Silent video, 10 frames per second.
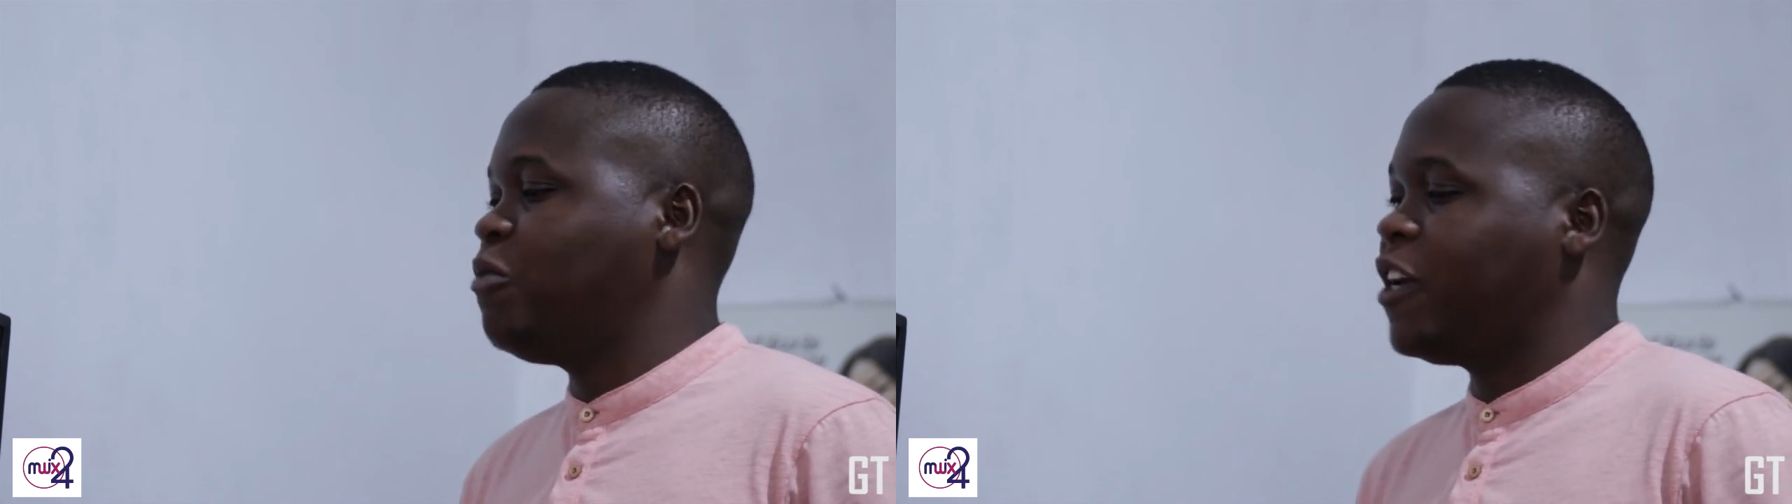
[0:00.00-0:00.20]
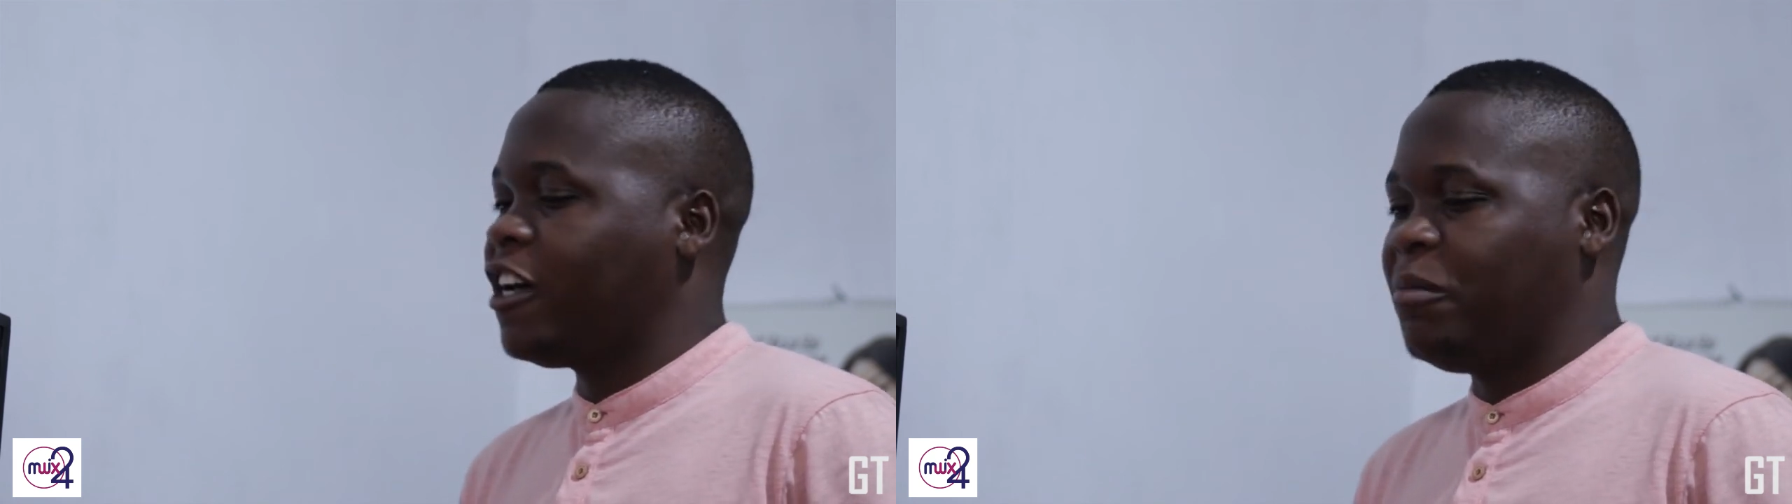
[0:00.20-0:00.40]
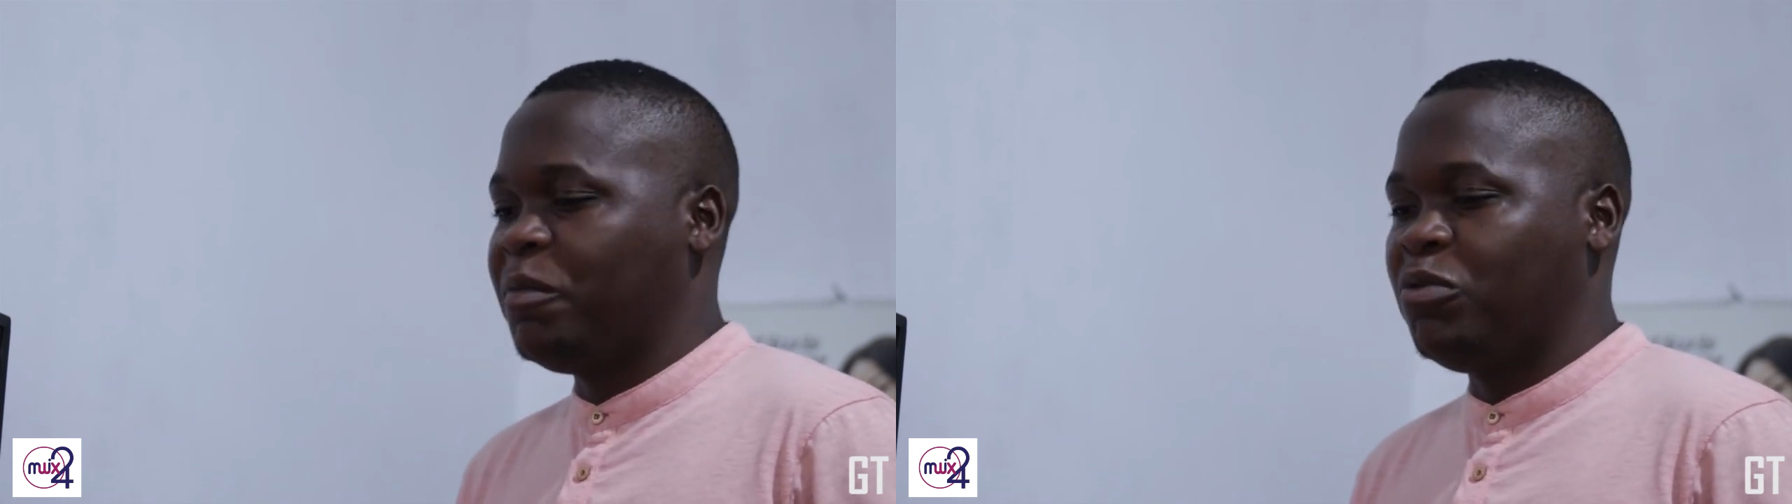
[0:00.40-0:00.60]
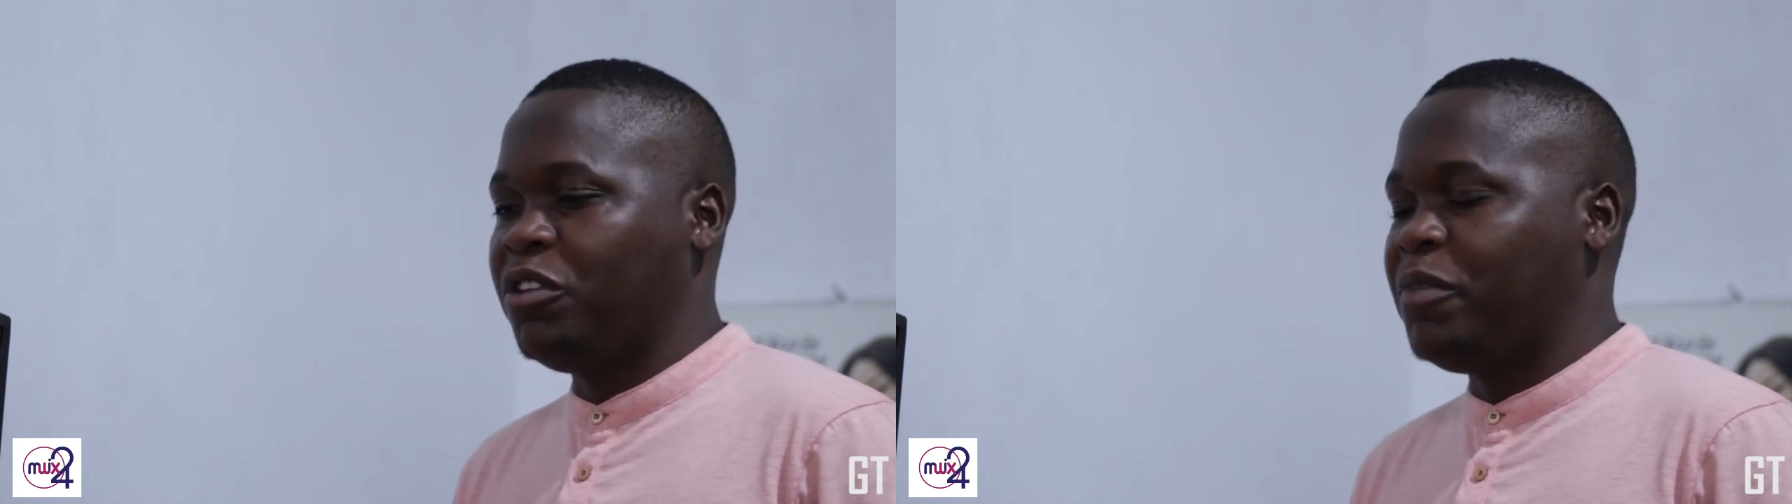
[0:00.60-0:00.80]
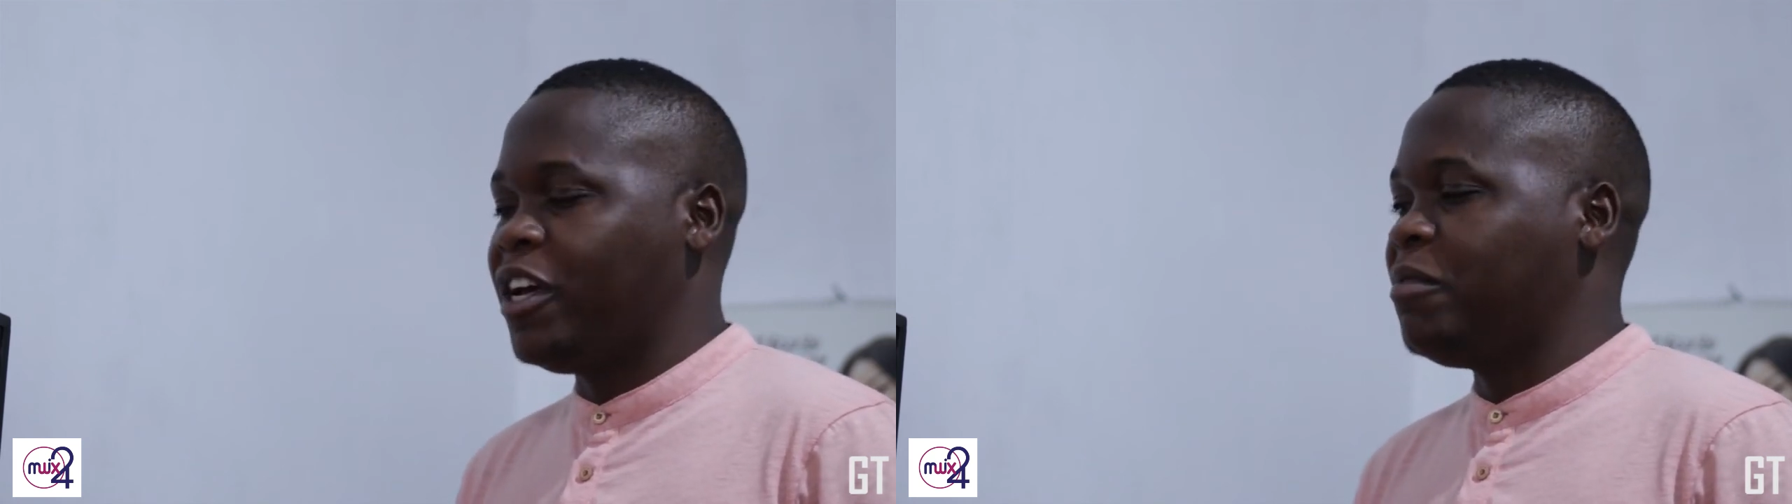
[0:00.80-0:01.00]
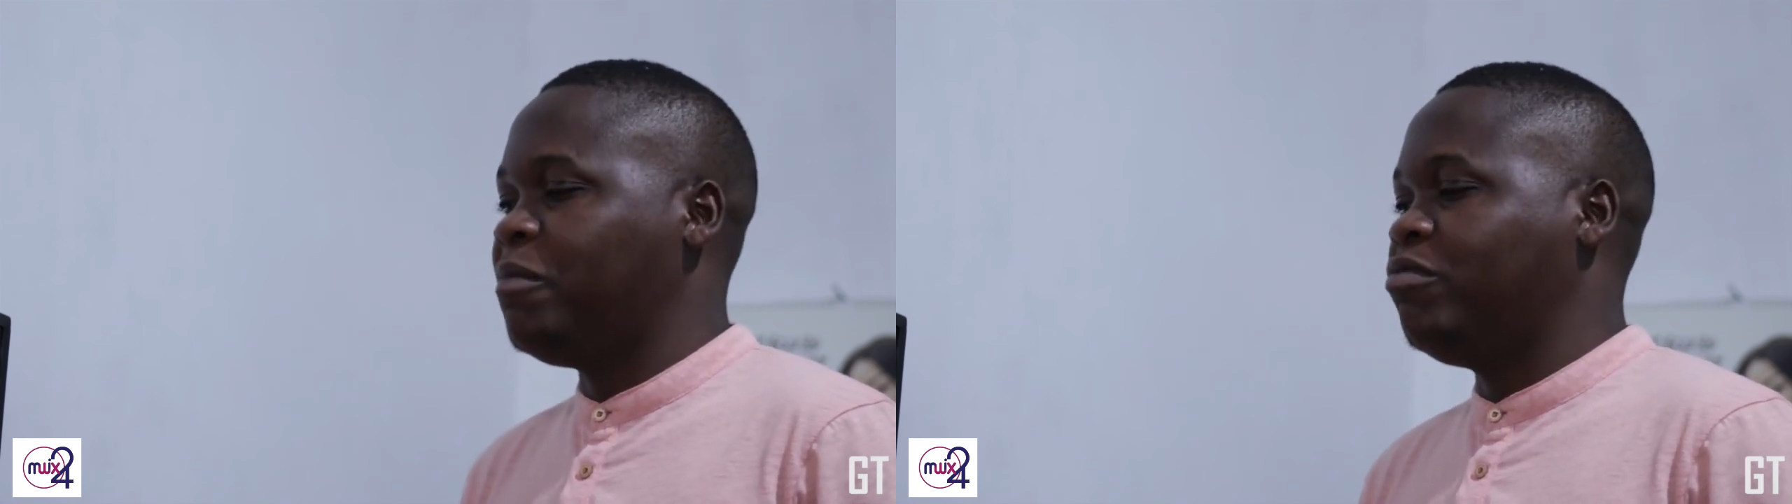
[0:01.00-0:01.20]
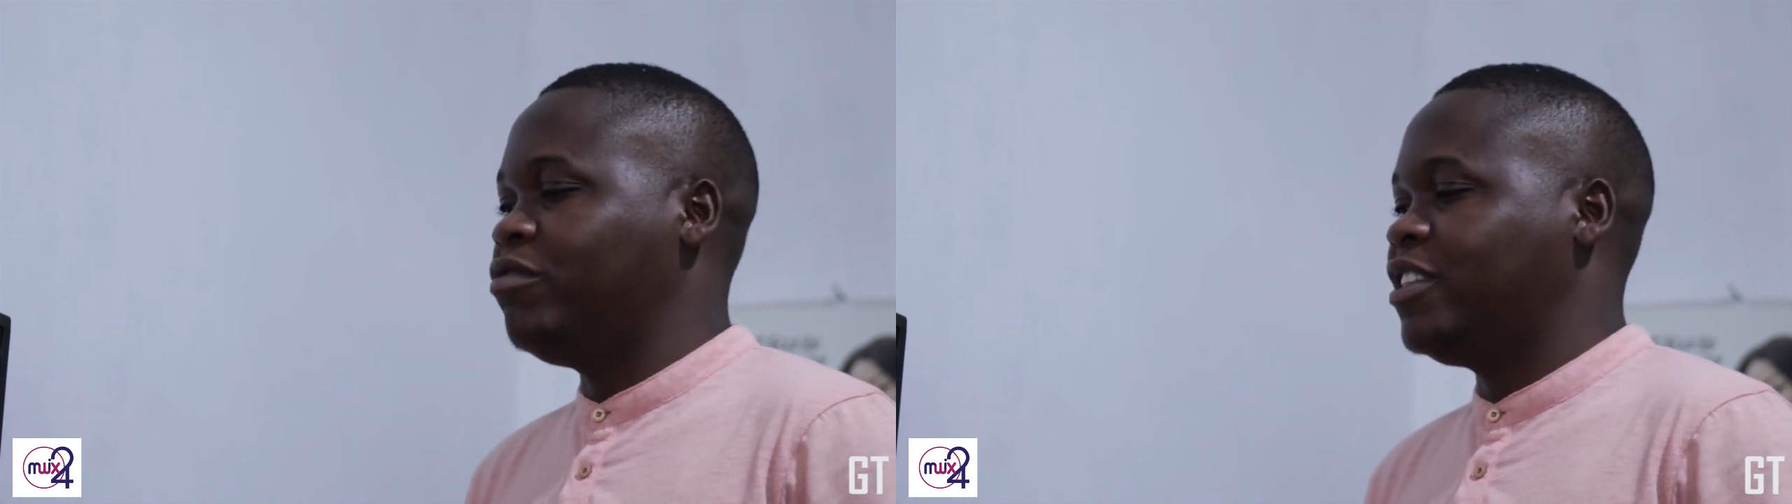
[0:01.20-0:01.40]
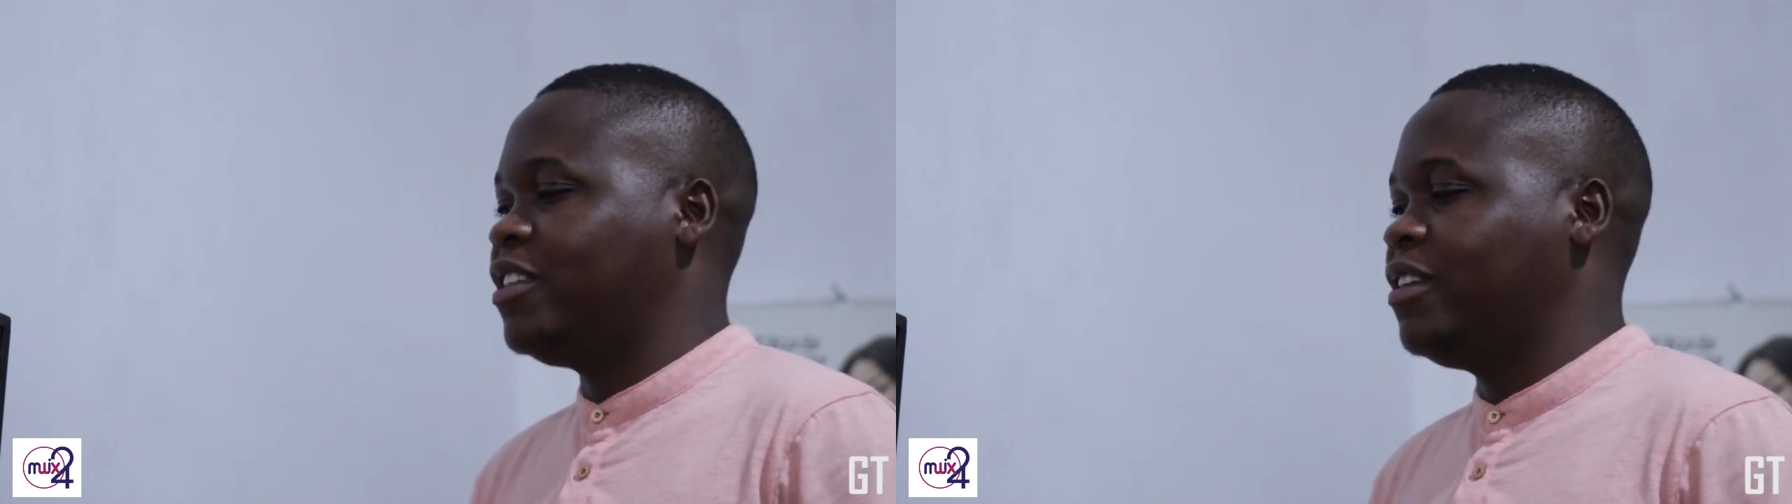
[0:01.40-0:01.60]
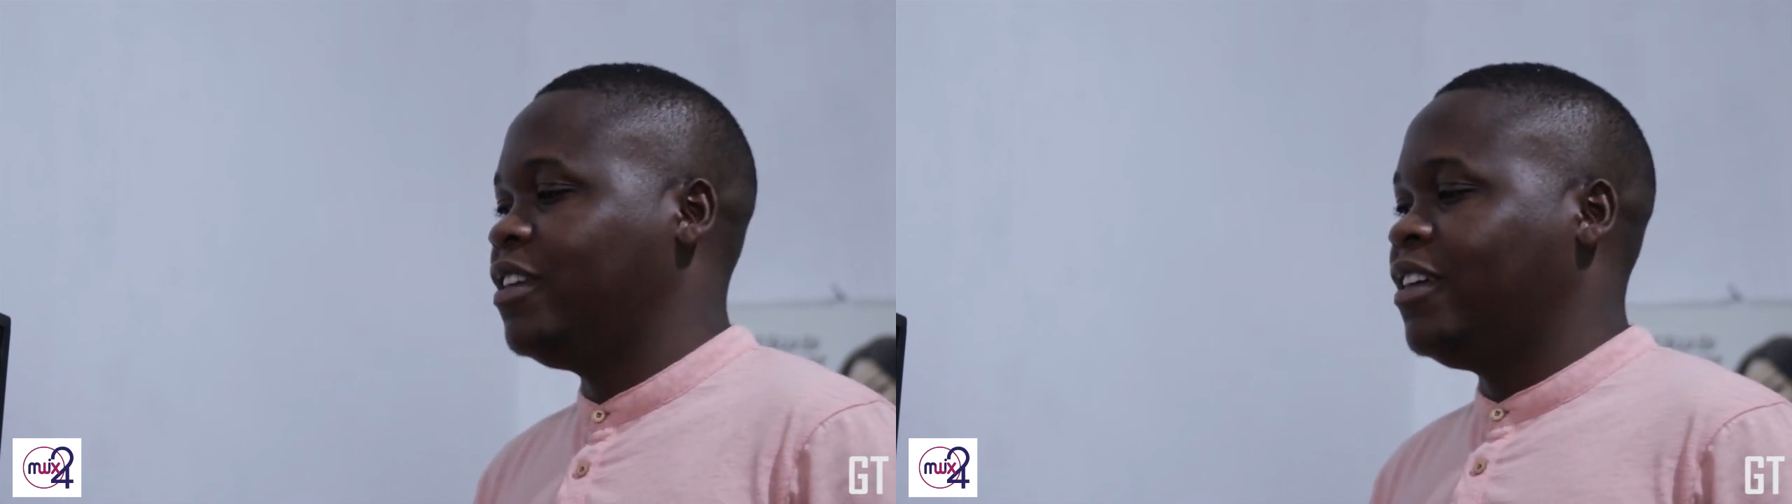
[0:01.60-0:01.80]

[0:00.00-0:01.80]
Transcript: kumankara maybe ulibe ama buti,